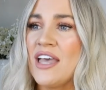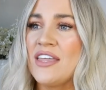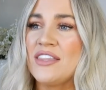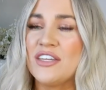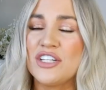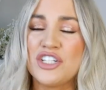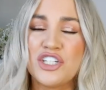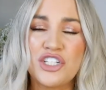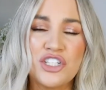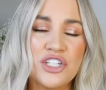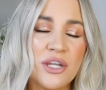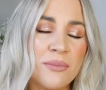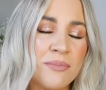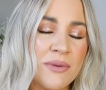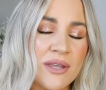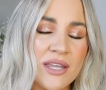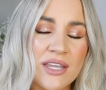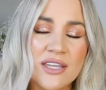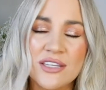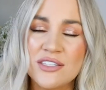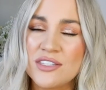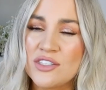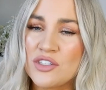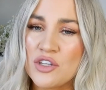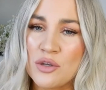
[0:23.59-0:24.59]
the
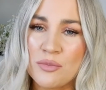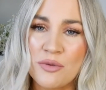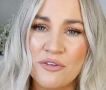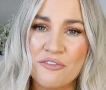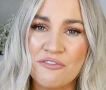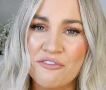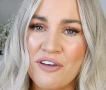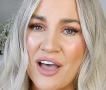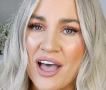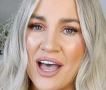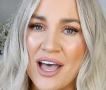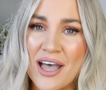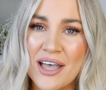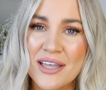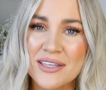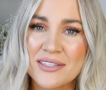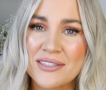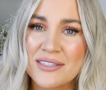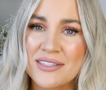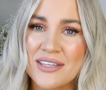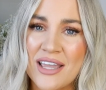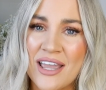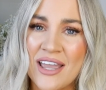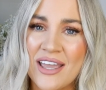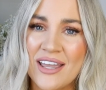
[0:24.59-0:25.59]
shipping is super
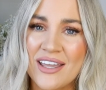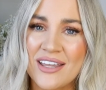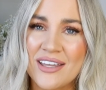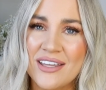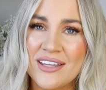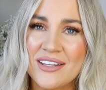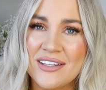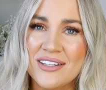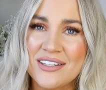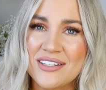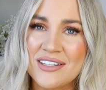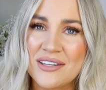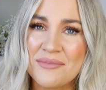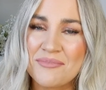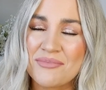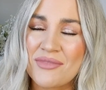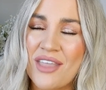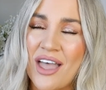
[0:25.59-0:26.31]
fast, and